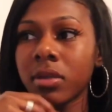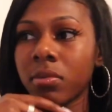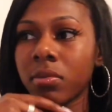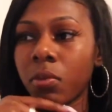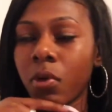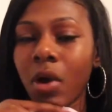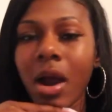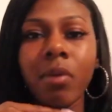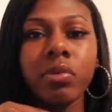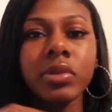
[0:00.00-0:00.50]
to him
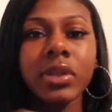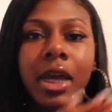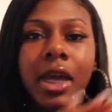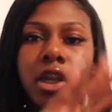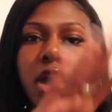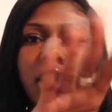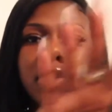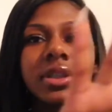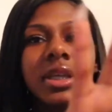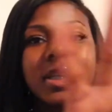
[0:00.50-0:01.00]
more. I was like,
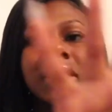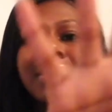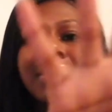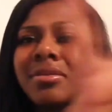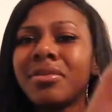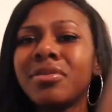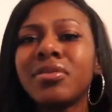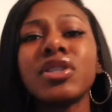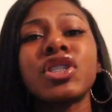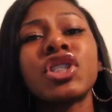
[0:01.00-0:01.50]
no, sis.
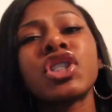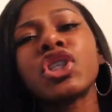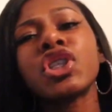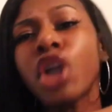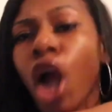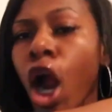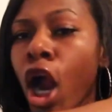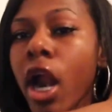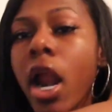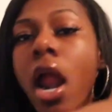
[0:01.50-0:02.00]
Skirt!